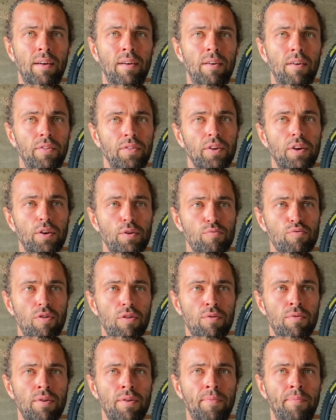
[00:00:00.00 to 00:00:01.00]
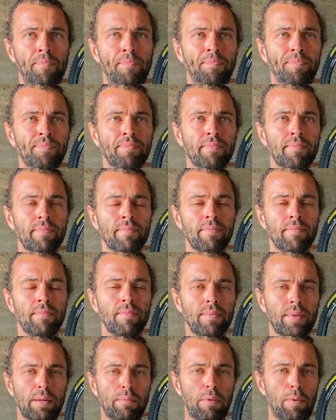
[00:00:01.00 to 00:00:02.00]
on the GoPro.
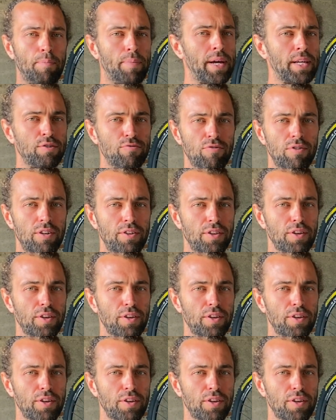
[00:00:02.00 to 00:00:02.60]
My best run on the